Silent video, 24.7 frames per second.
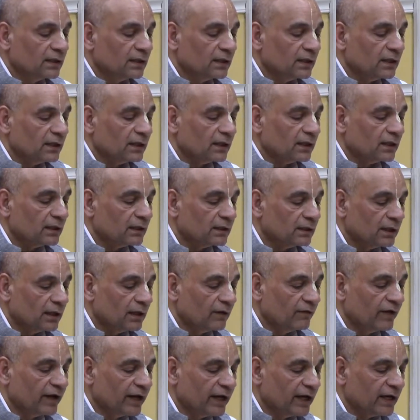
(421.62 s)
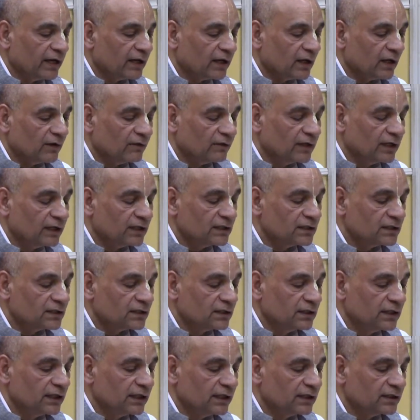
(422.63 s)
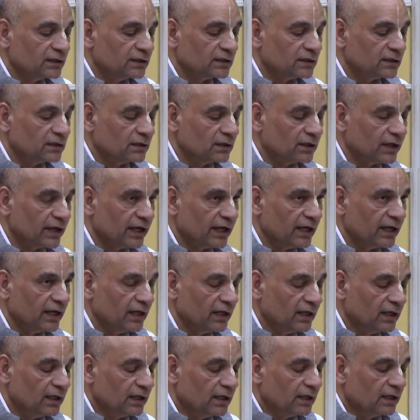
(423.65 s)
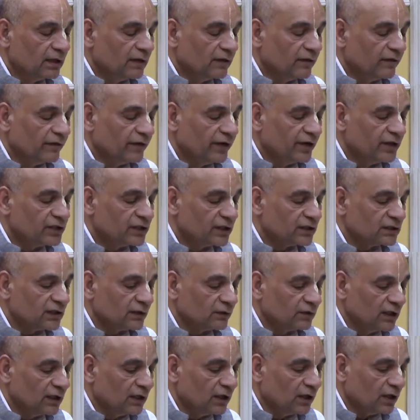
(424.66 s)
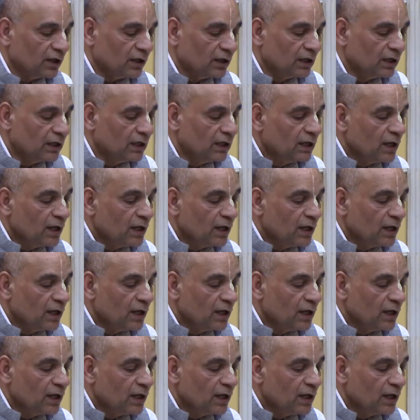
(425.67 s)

uh, aware of this, these three features of the Lord.